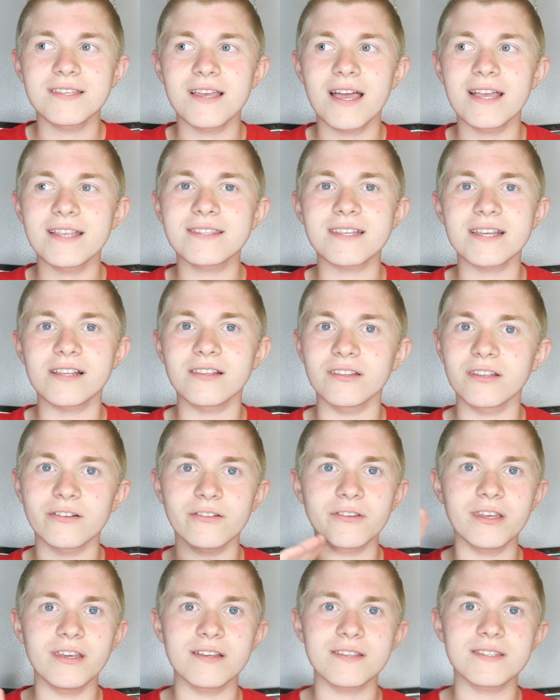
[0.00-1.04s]
It's like
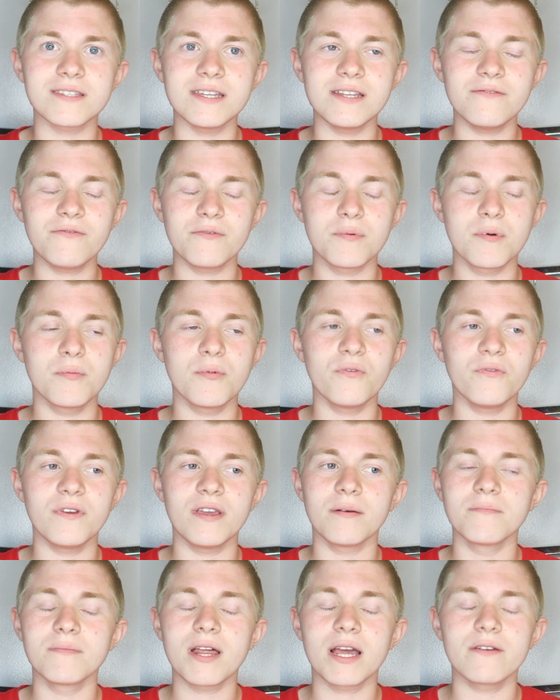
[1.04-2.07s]
literally a scene from a movie.
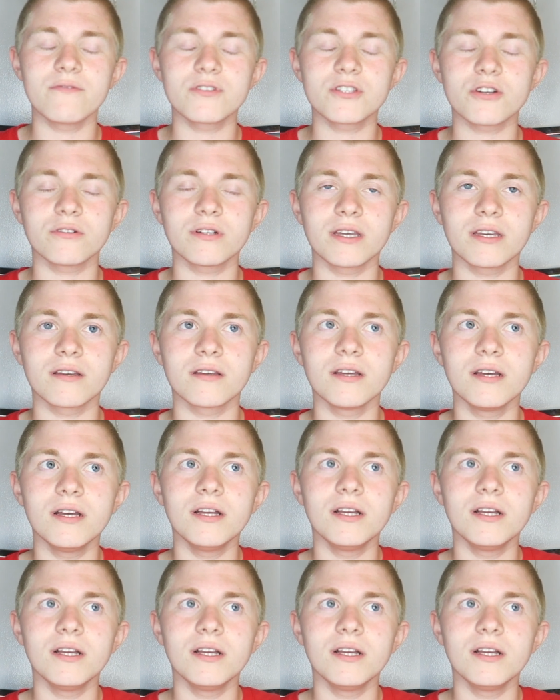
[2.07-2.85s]
I'm not even joking.